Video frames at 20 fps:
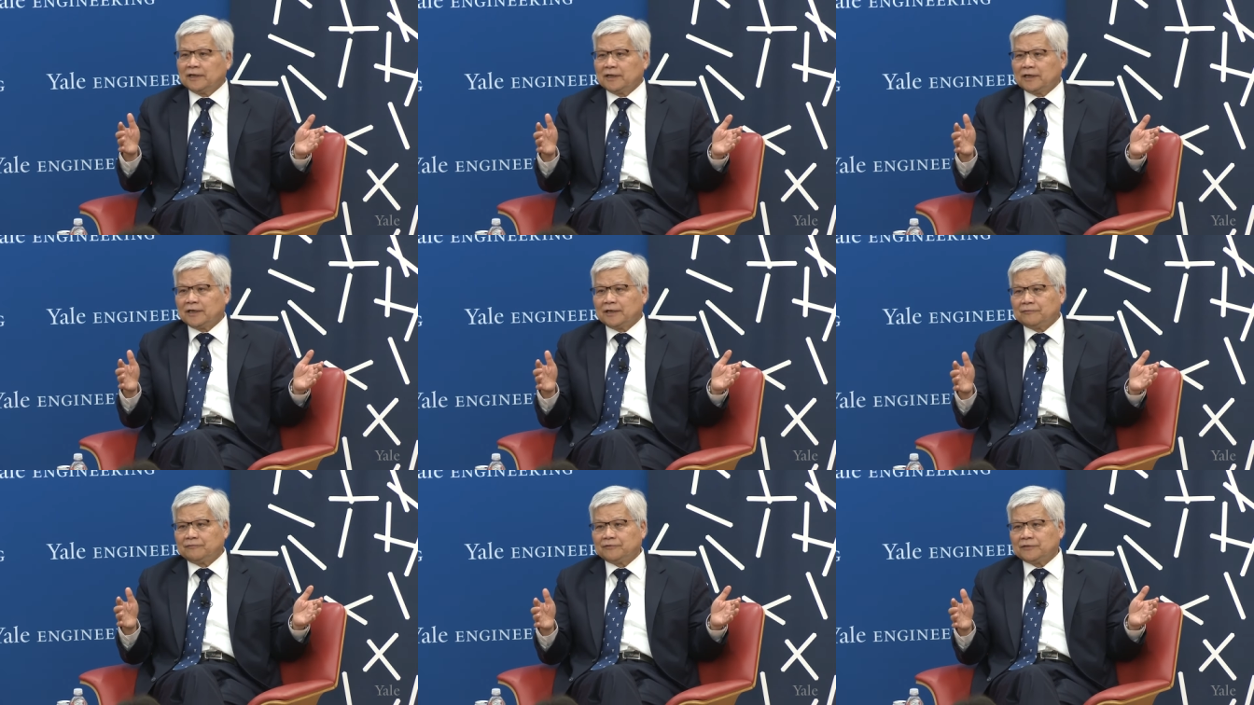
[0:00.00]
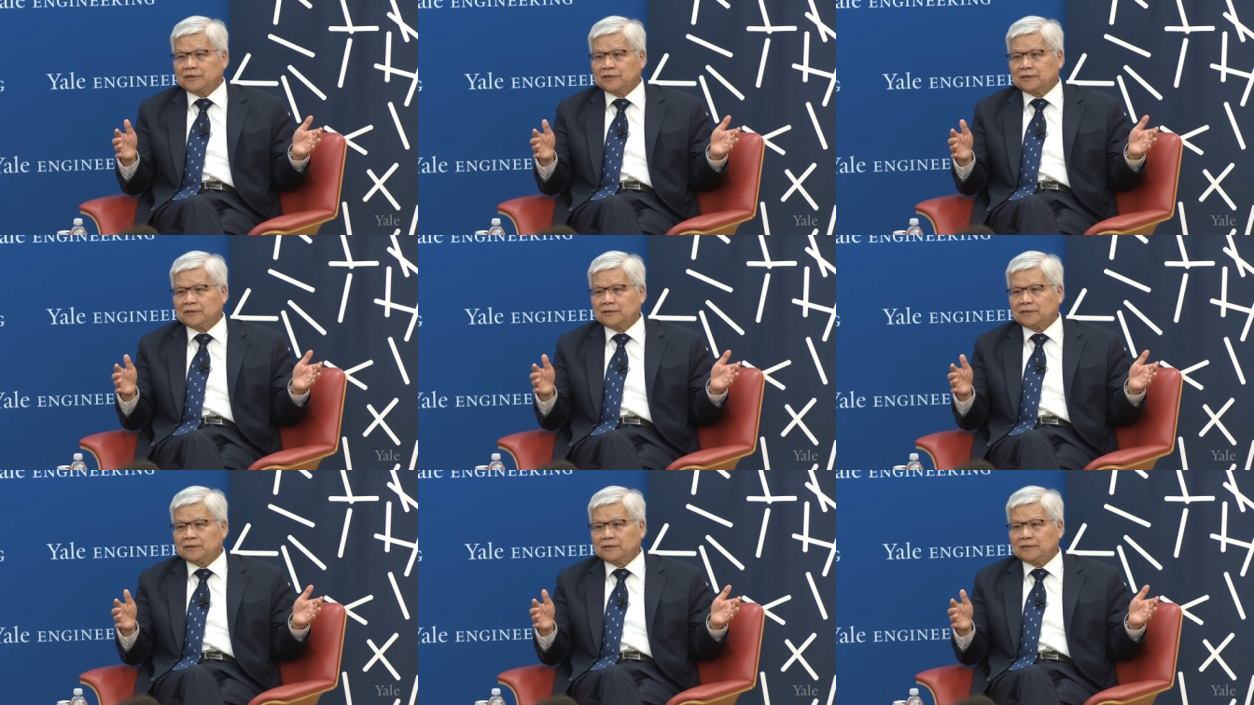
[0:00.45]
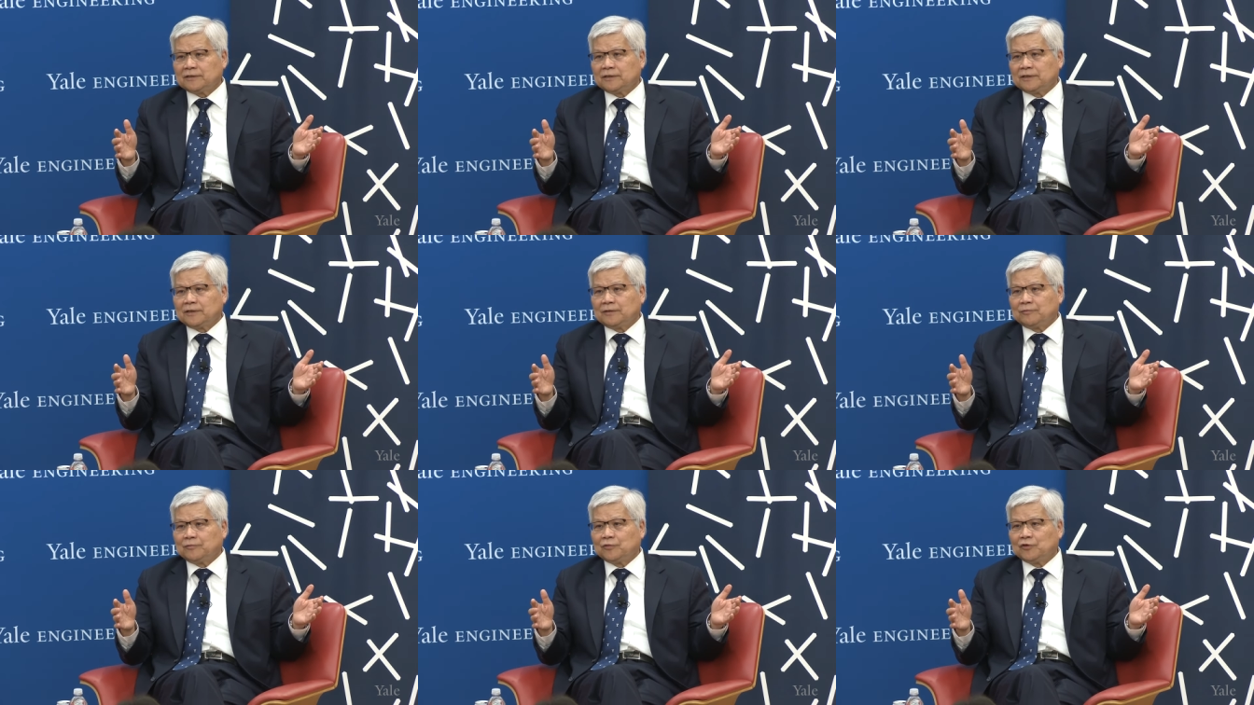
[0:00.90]
have a,
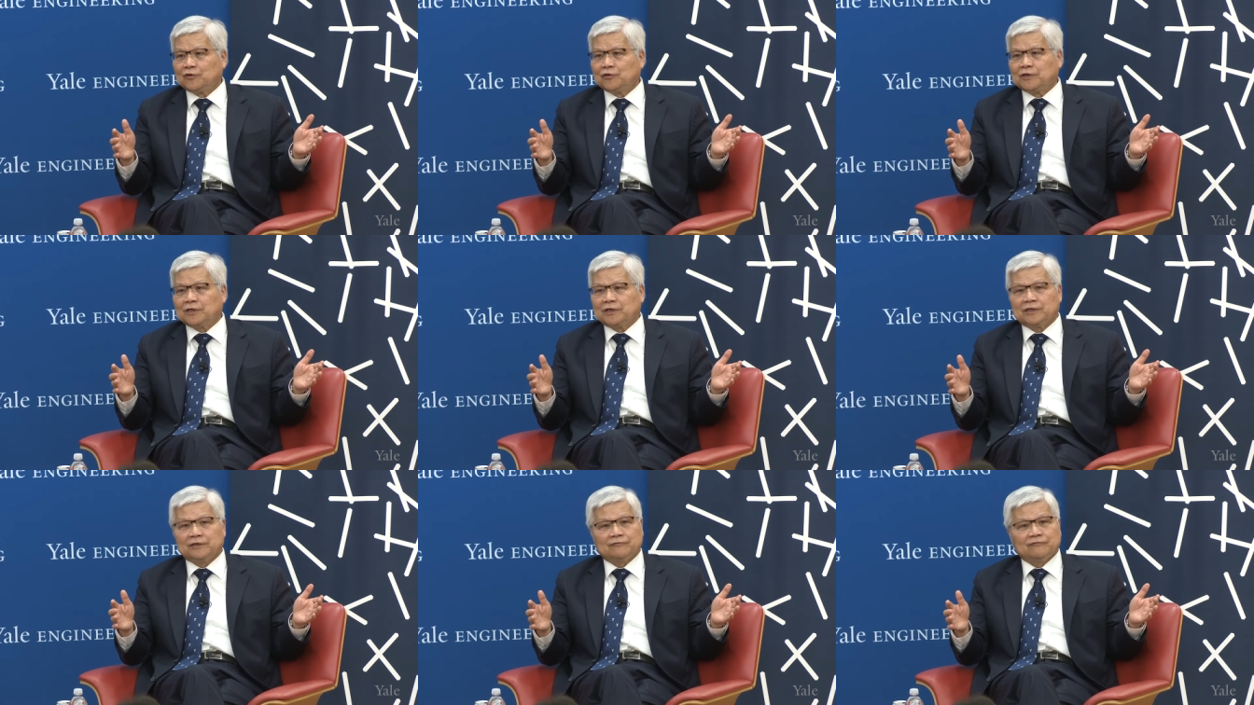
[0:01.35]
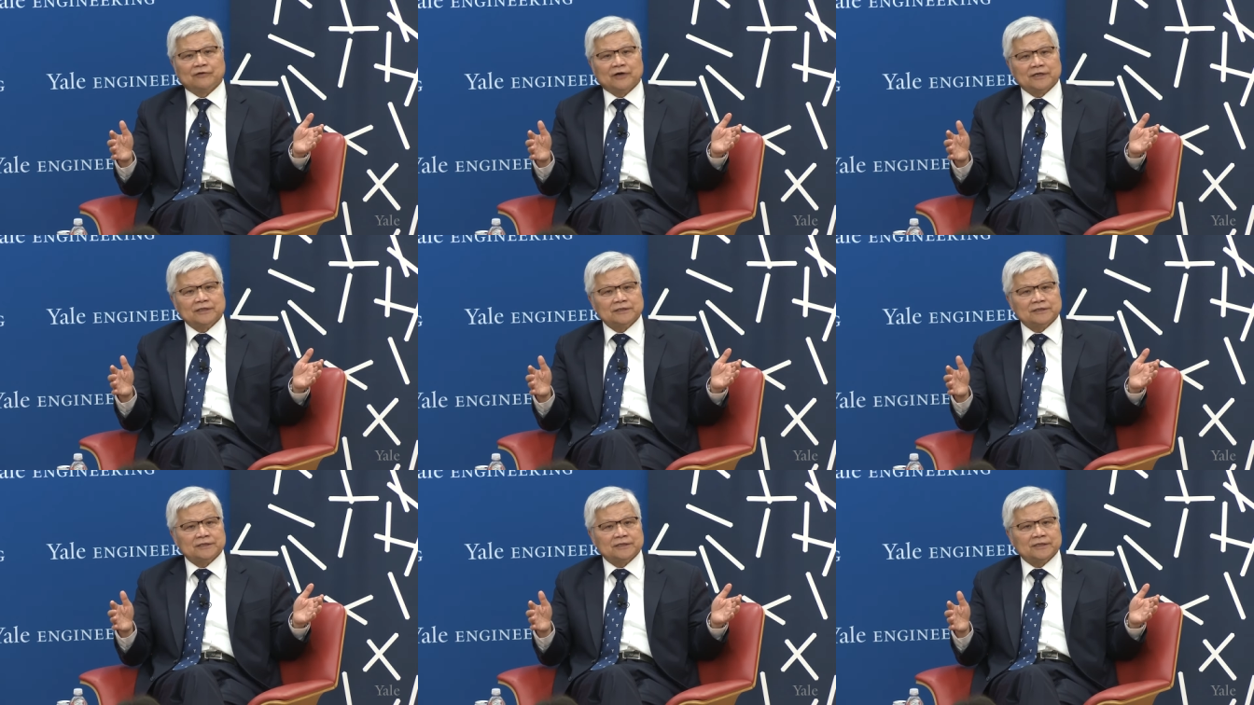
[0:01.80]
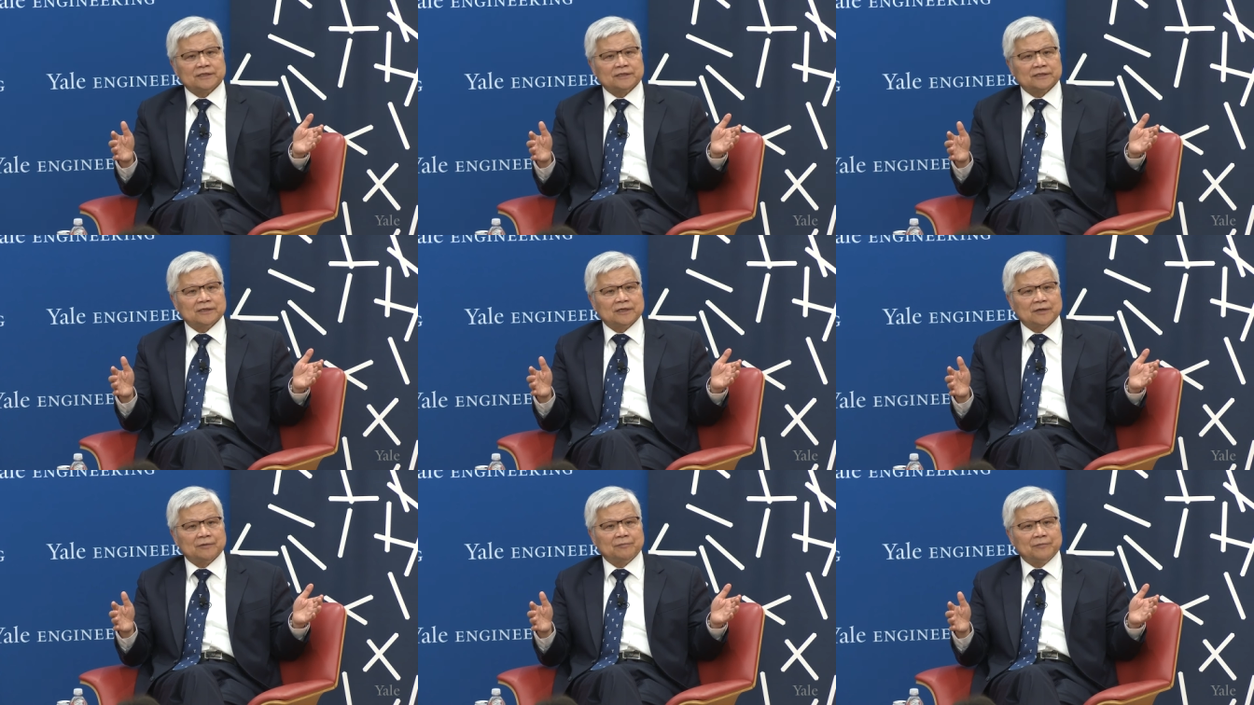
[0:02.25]
a uh, more advancing uh,